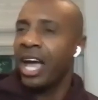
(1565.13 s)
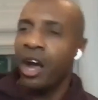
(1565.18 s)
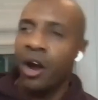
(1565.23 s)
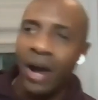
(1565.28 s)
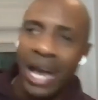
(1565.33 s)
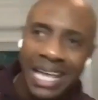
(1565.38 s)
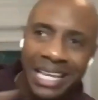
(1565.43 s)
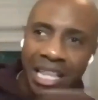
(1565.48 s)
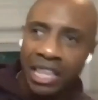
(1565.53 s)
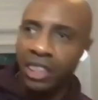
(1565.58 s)
of the
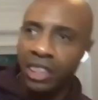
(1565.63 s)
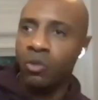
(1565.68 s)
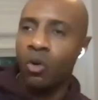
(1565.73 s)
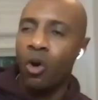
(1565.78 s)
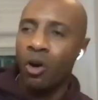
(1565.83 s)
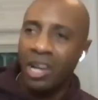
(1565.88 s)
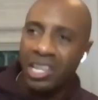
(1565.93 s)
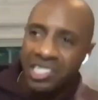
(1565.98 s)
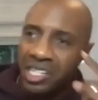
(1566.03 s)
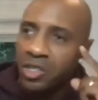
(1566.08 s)
air and then
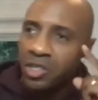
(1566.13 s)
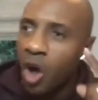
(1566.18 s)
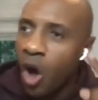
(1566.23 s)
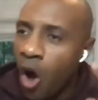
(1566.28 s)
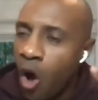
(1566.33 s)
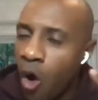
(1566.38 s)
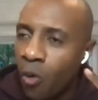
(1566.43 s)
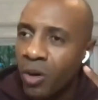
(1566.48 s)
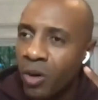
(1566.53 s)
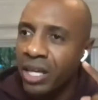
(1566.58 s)
throw it because he's
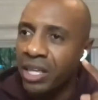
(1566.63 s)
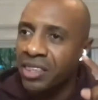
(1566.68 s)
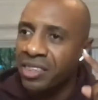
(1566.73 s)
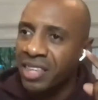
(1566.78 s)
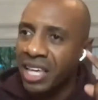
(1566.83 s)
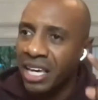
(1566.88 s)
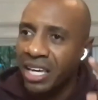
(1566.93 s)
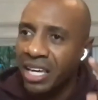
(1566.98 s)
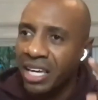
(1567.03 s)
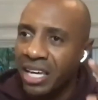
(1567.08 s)
already
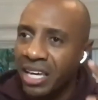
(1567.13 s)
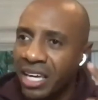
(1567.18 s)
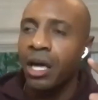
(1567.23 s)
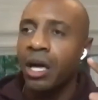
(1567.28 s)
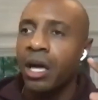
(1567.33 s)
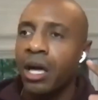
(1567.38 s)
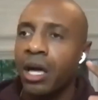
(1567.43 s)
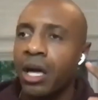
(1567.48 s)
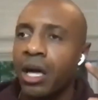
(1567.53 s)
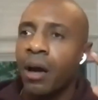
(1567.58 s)
thinking
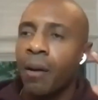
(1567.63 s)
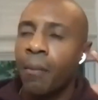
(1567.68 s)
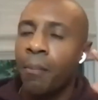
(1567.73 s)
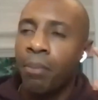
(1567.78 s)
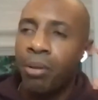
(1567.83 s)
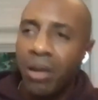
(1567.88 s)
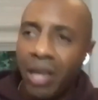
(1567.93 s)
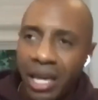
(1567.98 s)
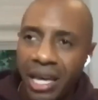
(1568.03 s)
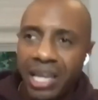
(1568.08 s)

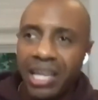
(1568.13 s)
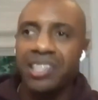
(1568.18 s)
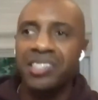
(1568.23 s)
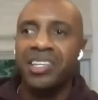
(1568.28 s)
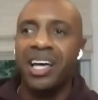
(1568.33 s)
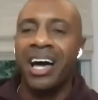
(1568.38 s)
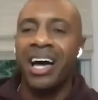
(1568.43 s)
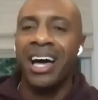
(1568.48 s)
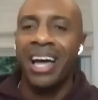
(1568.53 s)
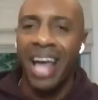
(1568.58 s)

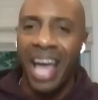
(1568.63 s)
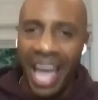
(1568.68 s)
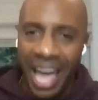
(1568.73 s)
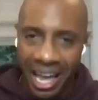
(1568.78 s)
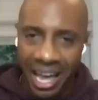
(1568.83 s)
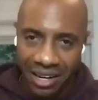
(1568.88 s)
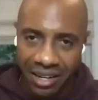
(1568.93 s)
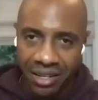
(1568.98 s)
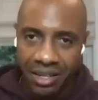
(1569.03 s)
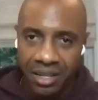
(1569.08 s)
plays
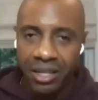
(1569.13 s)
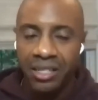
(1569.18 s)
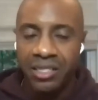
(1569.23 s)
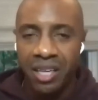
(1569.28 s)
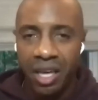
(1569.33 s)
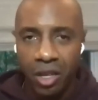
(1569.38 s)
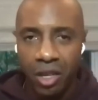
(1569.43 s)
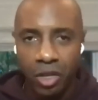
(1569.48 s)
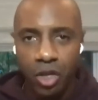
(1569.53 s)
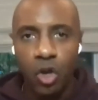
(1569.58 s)
ahead,
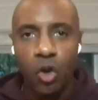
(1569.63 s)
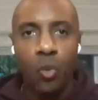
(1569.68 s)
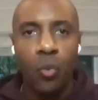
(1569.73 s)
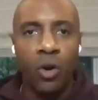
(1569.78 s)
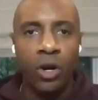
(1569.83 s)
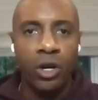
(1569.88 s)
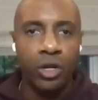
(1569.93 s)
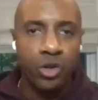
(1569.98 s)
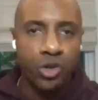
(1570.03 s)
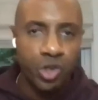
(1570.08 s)
telling you
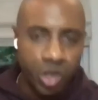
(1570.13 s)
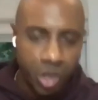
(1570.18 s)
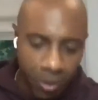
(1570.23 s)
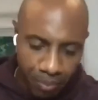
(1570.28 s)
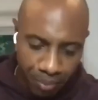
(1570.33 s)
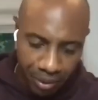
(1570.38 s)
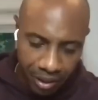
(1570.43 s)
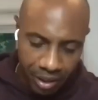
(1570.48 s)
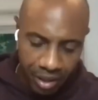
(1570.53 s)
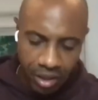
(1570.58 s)
where you
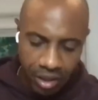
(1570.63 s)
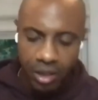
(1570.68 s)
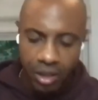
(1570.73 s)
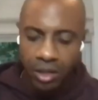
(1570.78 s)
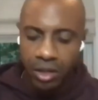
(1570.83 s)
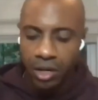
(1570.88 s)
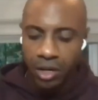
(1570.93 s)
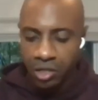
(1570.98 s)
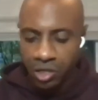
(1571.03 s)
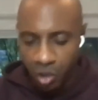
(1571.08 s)
should be.
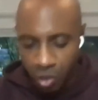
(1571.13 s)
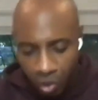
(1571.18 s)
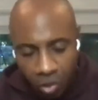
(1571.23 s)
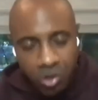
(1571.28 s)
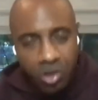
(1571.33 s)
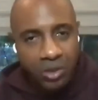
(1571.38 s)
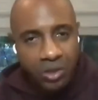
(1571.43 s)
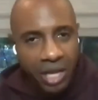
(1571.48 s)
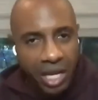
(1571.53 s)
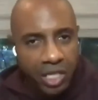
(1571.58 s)
So
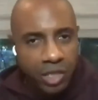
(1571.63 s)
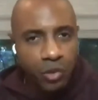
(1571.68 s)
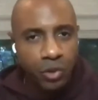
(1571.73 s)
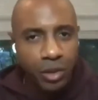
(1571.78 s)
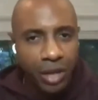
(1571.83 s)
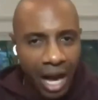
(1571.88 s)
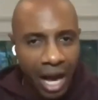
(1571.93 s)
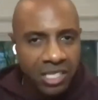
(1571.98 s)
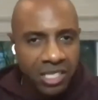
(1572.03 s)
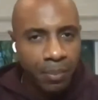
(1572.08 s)
those are things for
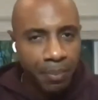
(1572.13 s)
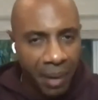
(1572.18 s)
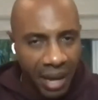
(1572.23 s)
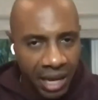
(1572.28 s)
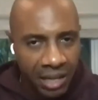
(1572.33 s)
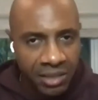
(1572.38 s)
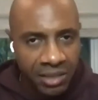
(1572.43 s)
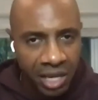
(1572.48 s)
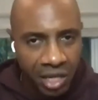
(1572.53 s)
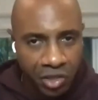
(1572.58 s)
you guys to
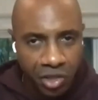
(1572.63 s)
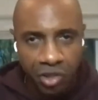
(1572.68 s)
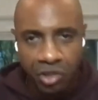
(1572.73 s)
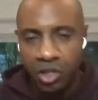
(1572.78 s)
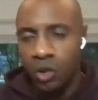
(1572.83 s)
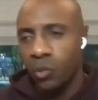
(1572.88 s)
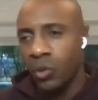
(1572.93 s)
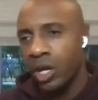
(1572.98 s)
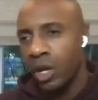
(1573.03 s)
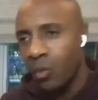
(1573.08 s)
pay attention
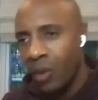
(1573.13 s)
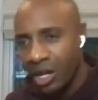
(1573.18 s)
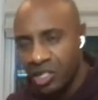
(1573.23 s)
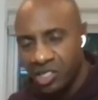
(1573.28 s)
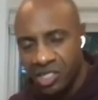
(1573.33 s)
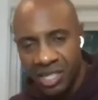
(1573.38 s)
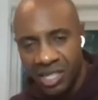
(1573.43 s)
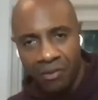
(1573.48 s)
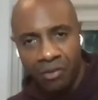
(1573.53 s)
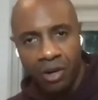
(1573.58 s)
to when you
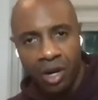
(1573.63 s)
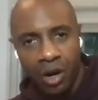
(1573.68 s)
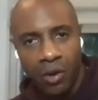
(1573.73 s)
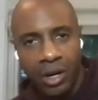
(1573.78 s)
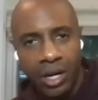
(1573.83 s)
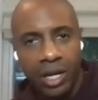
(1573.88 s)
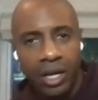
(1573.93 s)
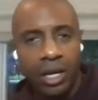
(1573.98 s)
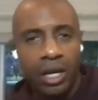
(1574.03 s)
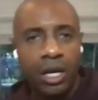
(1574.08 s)
watch Steph
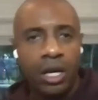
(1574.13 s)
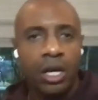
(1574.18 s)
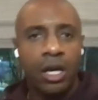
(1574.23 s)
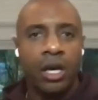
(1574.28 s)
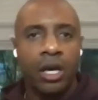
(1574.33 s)
Curry